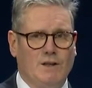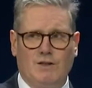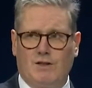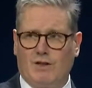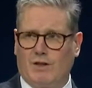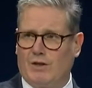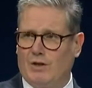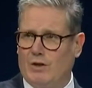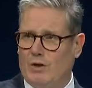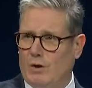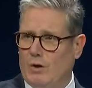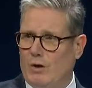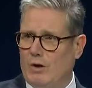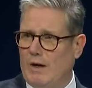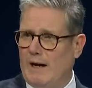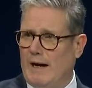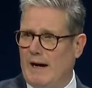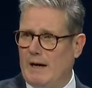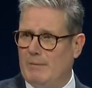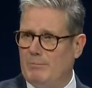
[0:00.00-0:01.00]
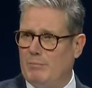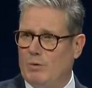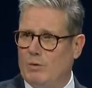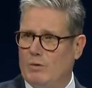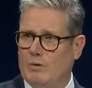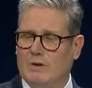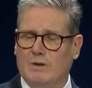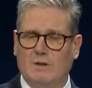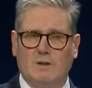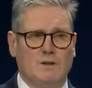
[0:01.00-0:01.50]
secure our
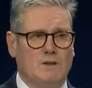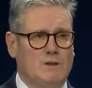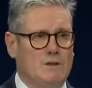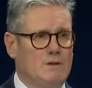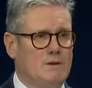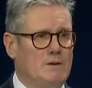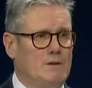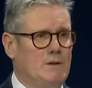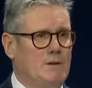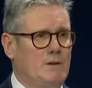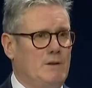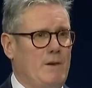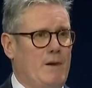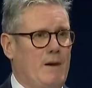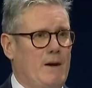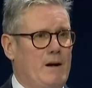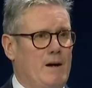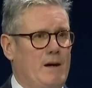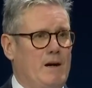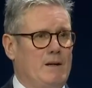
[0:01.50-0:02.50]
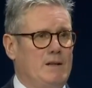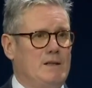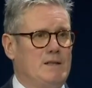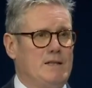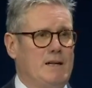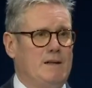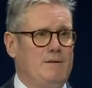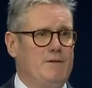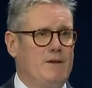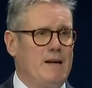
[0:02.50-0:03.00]
borders, and
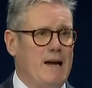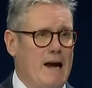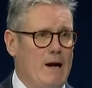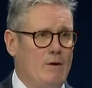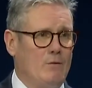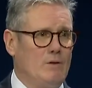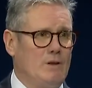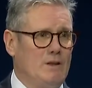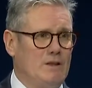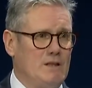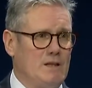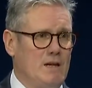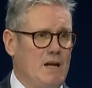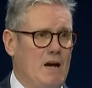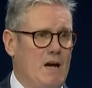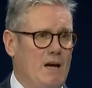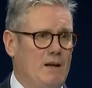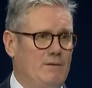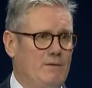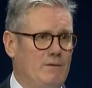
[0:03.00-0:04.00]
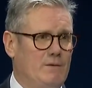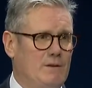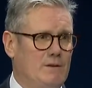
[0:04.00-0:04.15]
save countless lives.